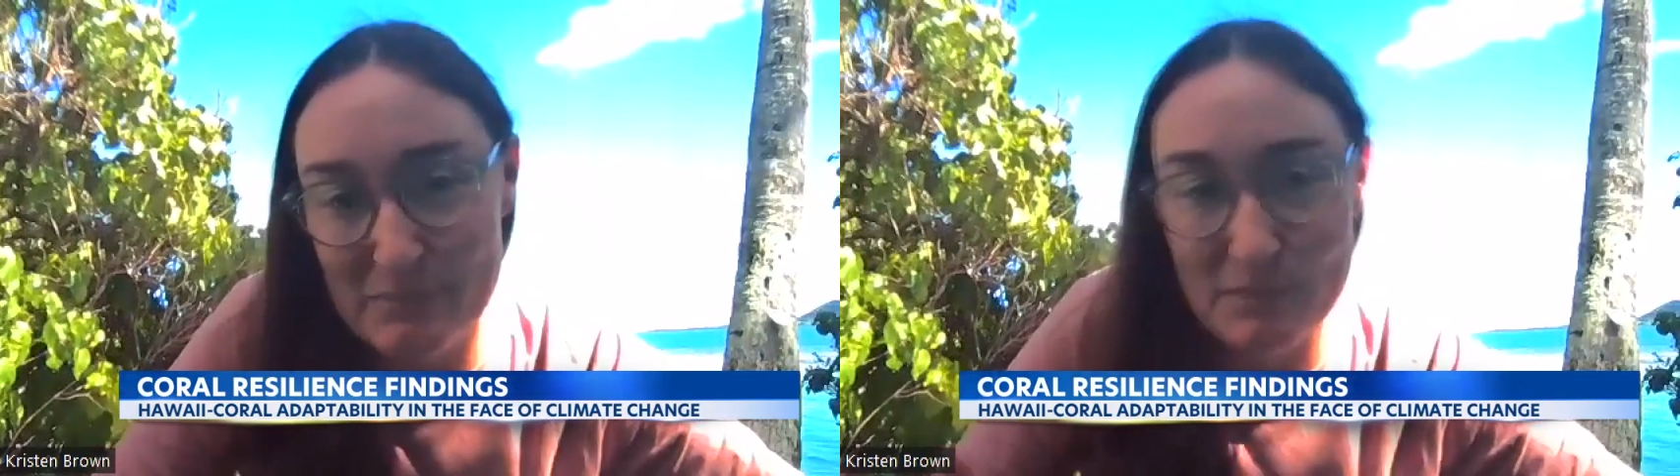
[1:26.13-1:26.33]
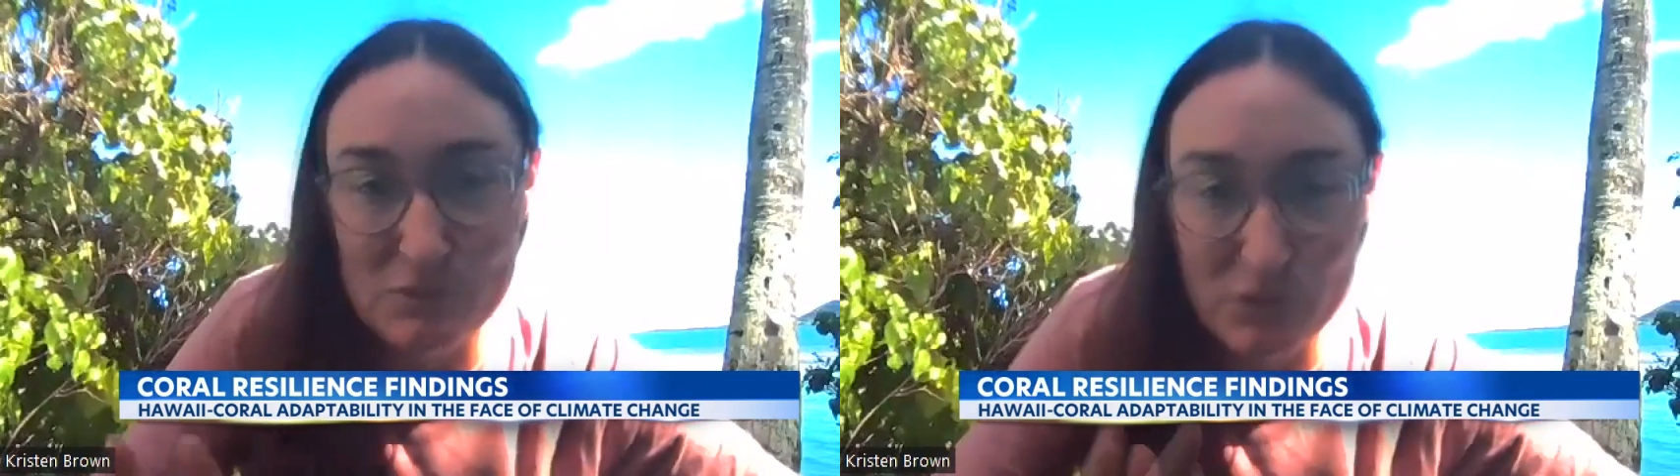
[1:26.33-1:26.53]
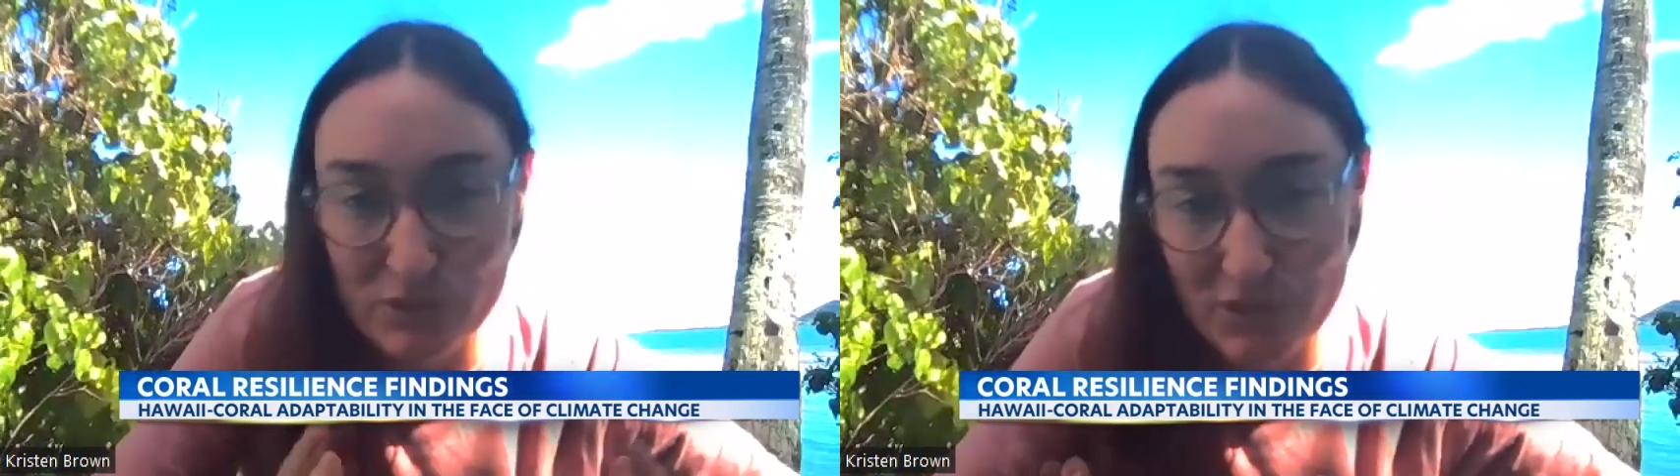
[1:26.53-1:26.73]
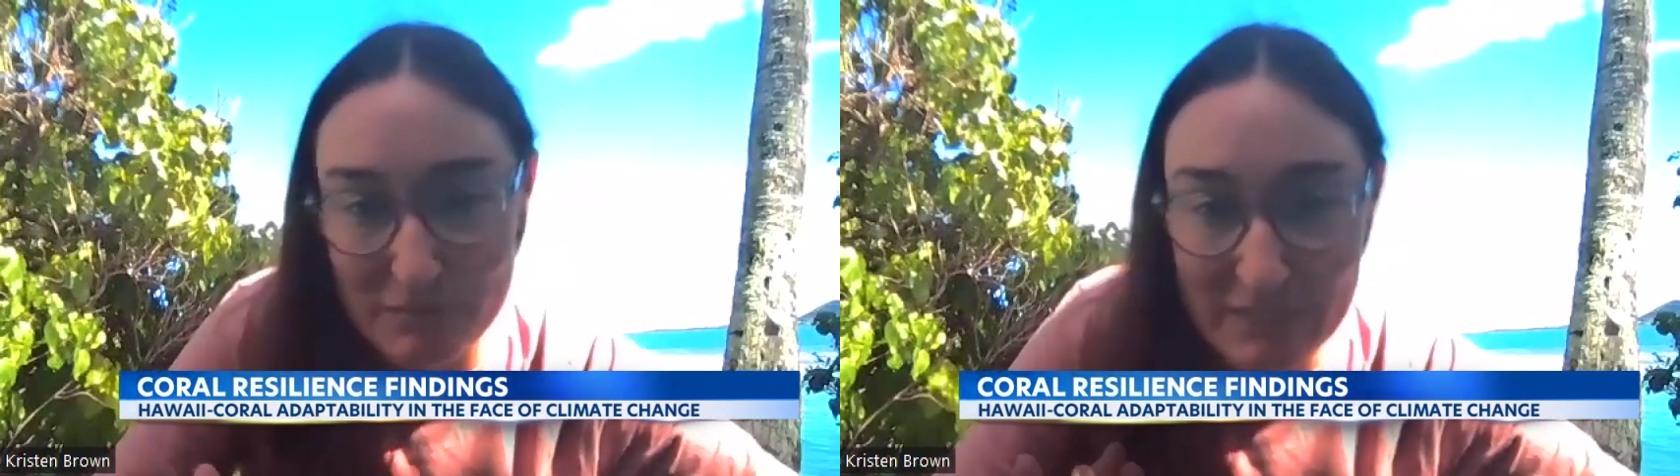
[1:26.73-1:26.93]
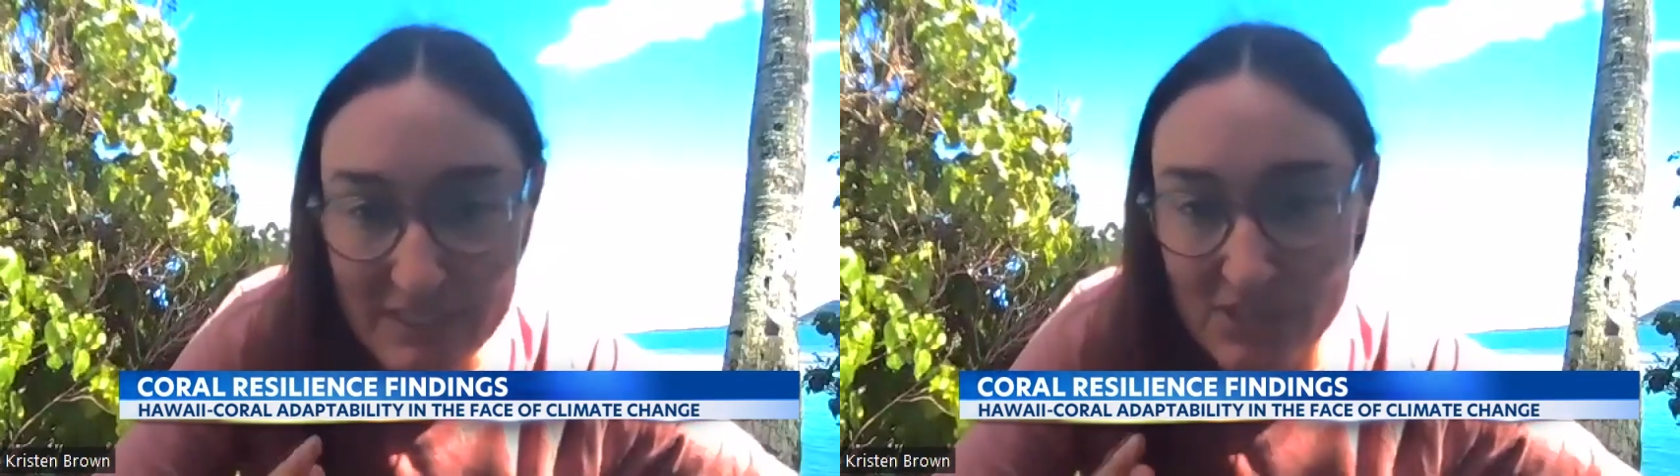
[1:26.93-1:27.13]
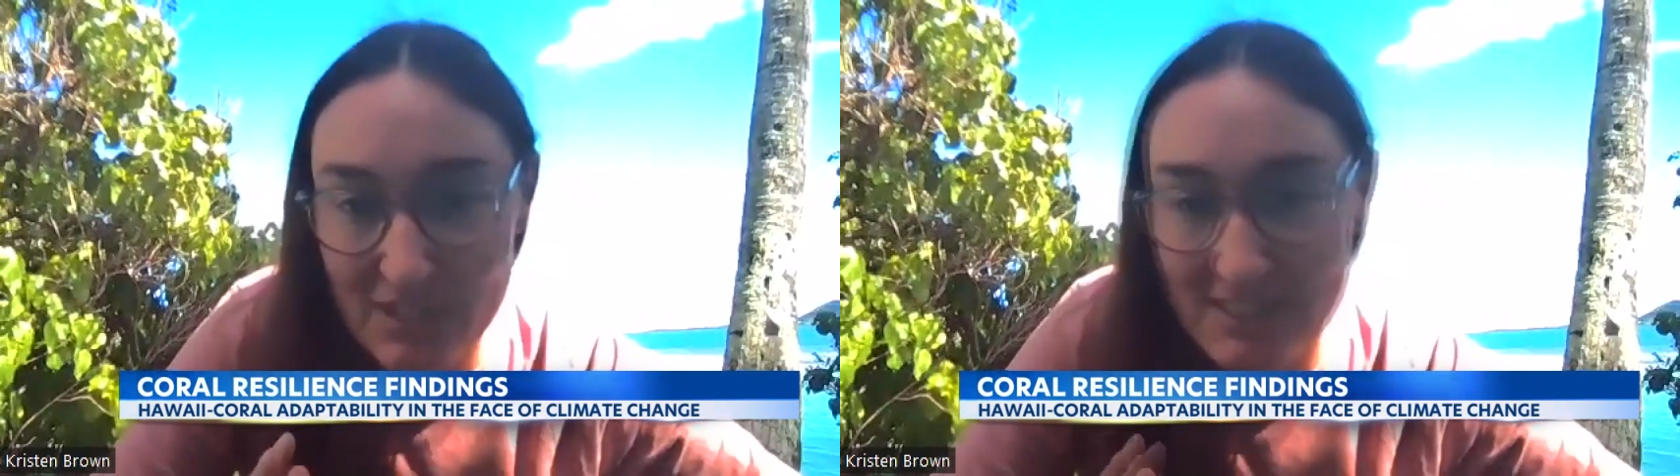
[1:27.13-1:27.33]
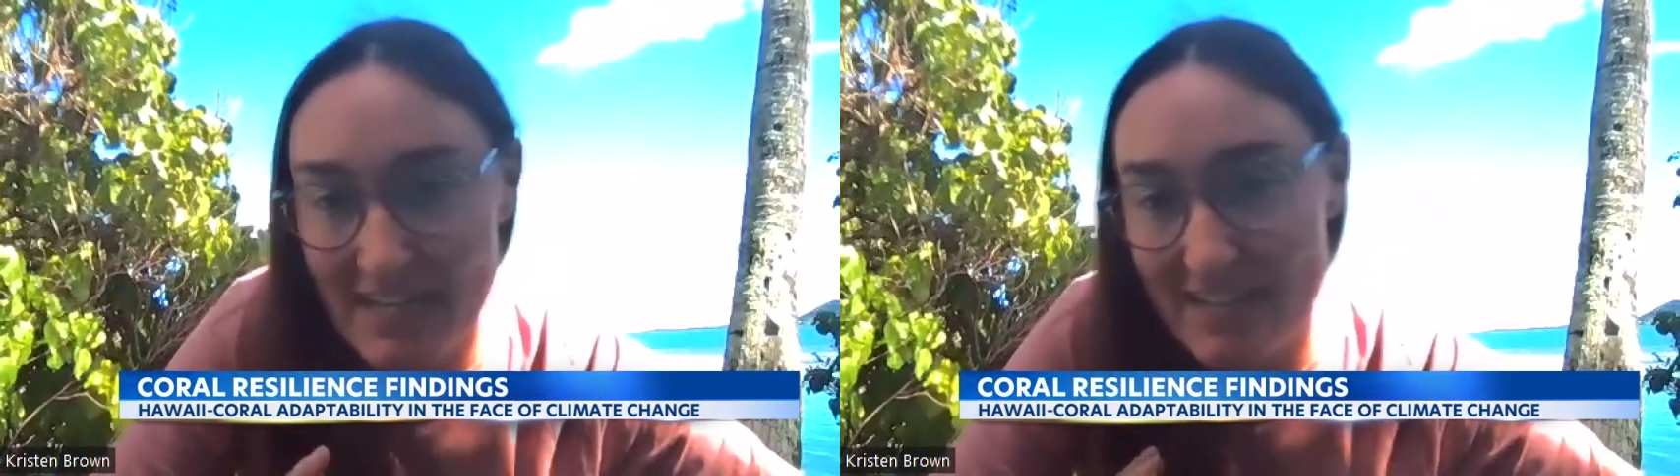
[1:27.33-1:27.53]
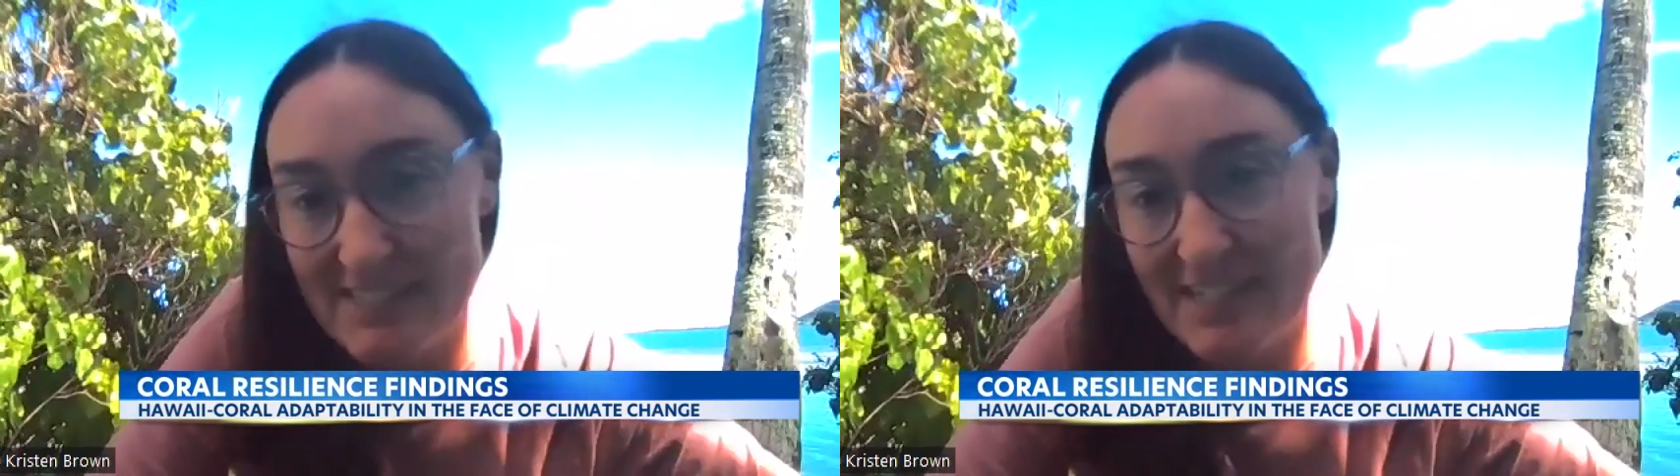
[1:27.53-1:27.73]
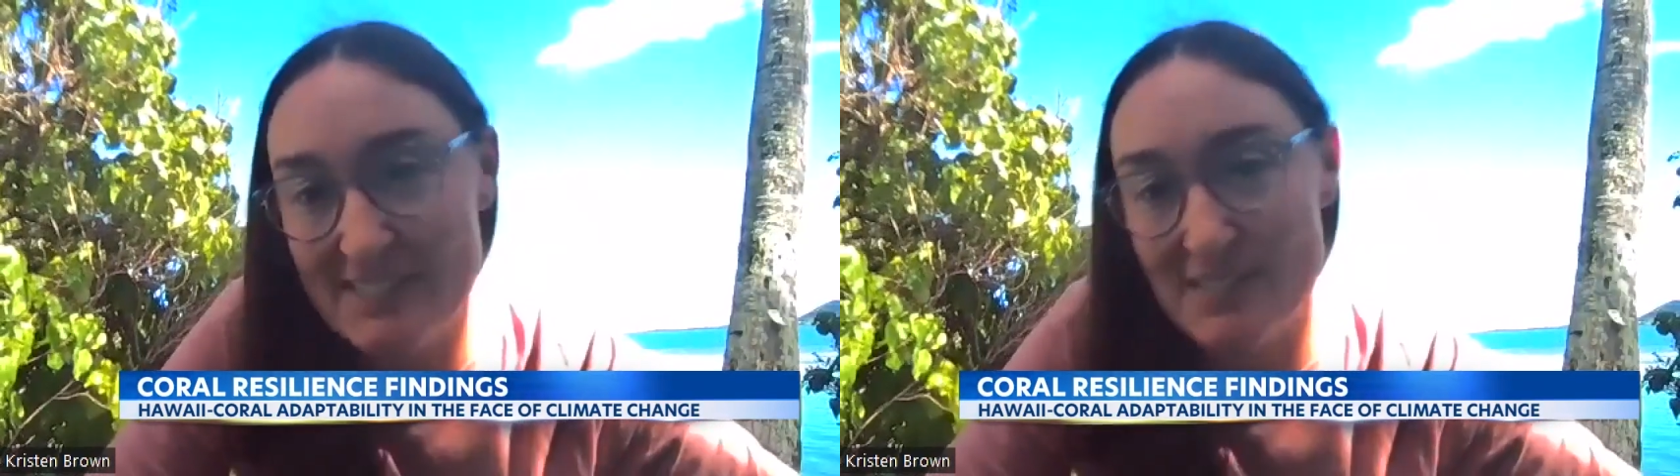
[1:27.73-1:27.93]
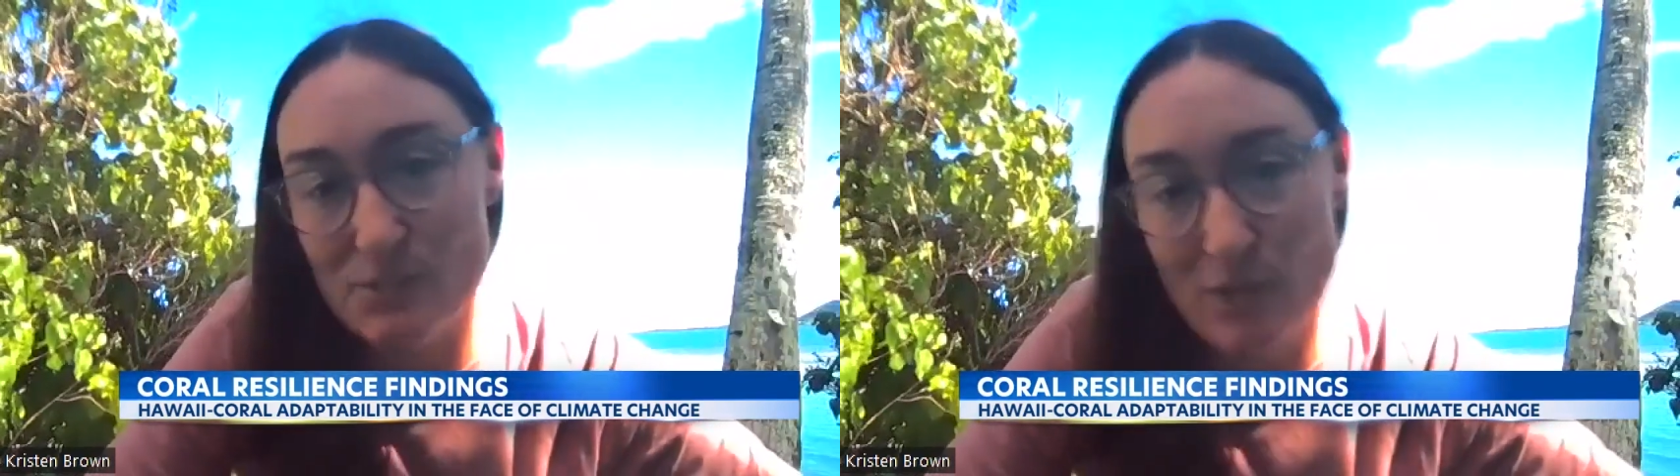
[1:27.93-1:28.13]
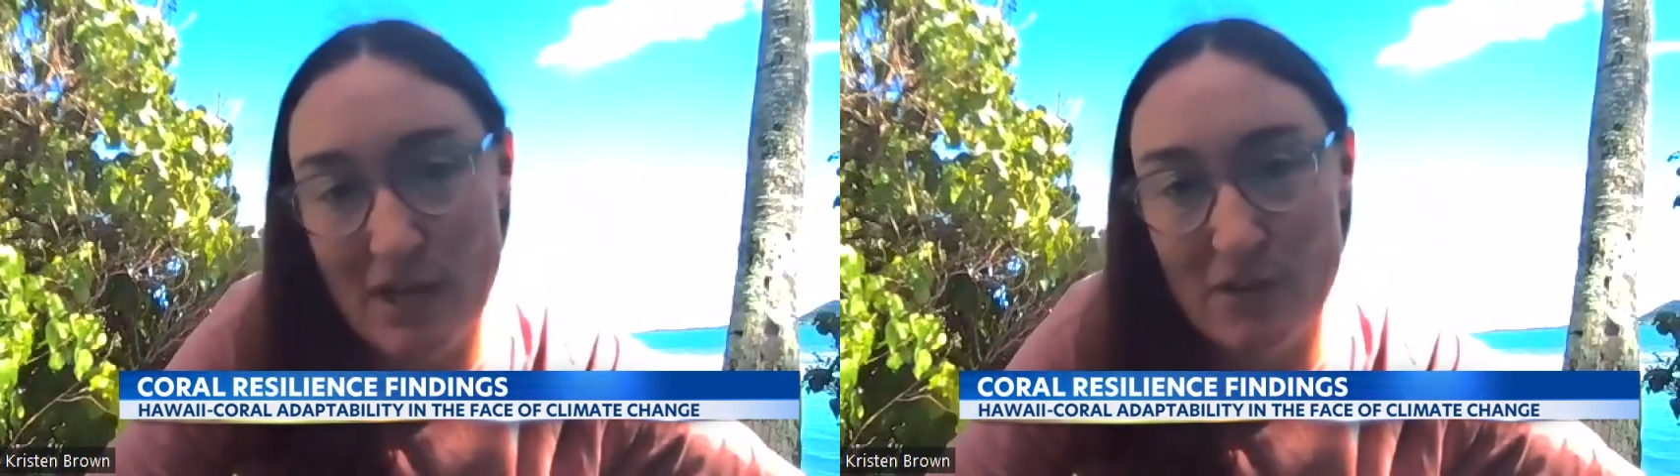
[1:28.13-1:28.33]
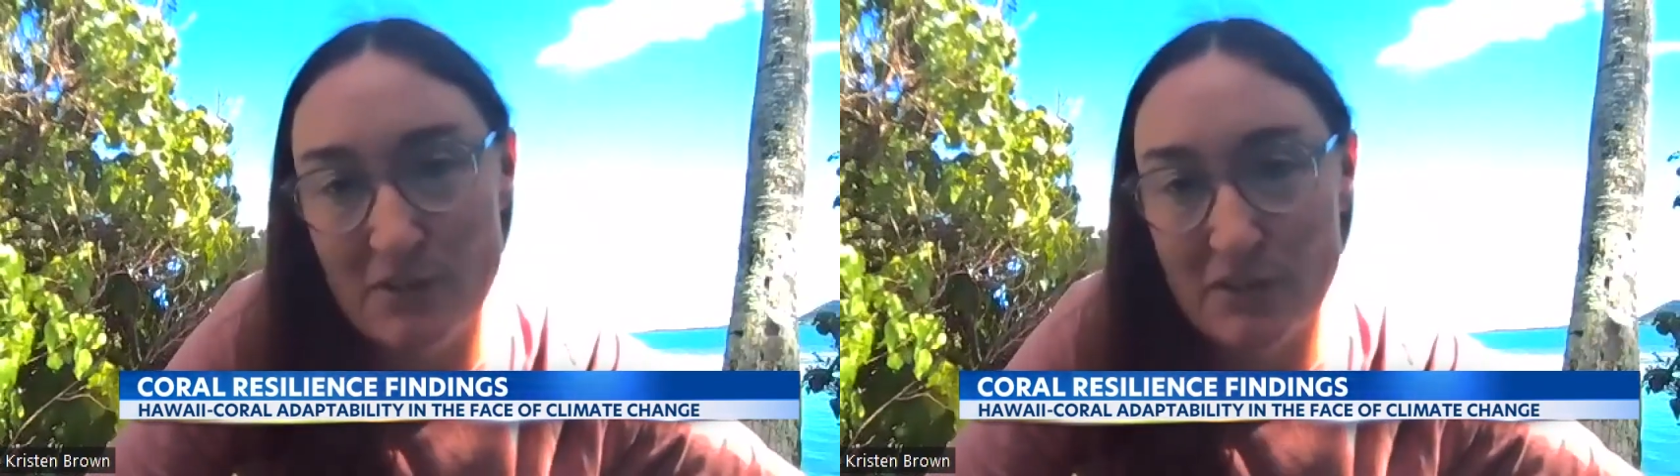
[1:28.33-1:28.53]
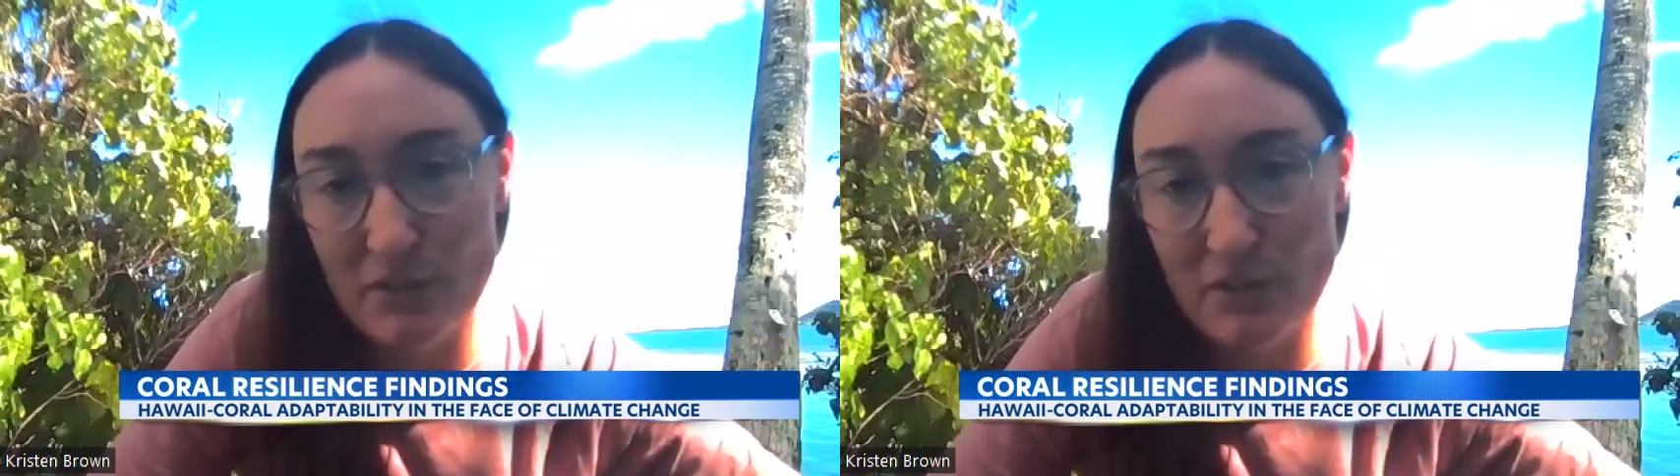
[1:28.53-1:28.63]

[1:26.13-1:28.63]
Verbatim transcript: some short-term heat stress assays as well that the